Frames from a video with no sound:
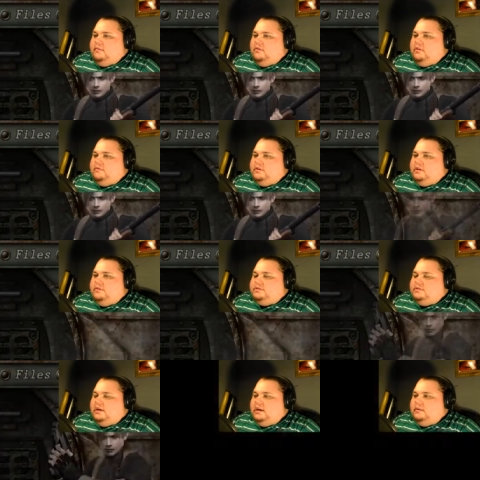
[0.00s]
ammo left either,
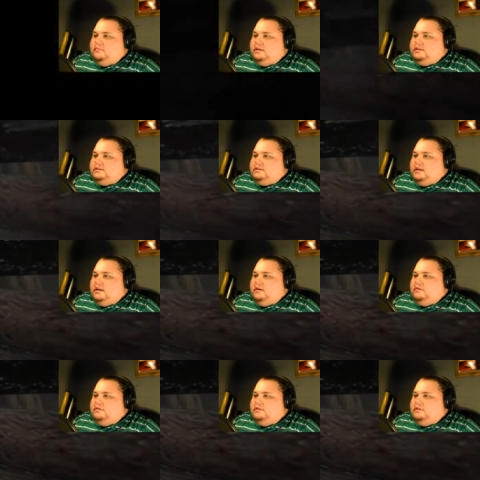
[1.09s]
so I gotta make this count.